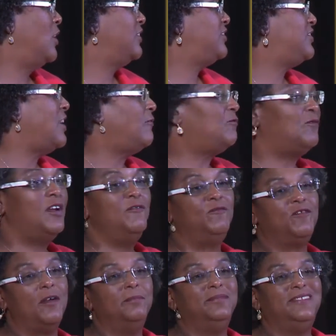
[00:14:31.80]
are suffering
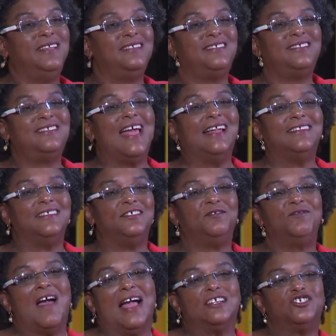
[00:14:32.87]
from
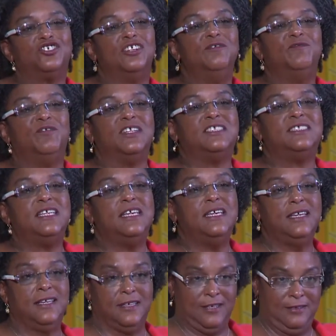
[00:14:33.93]
dissatisfaction
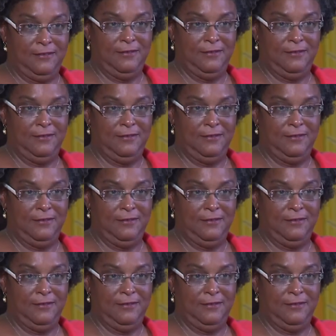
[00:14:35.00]
fatigue.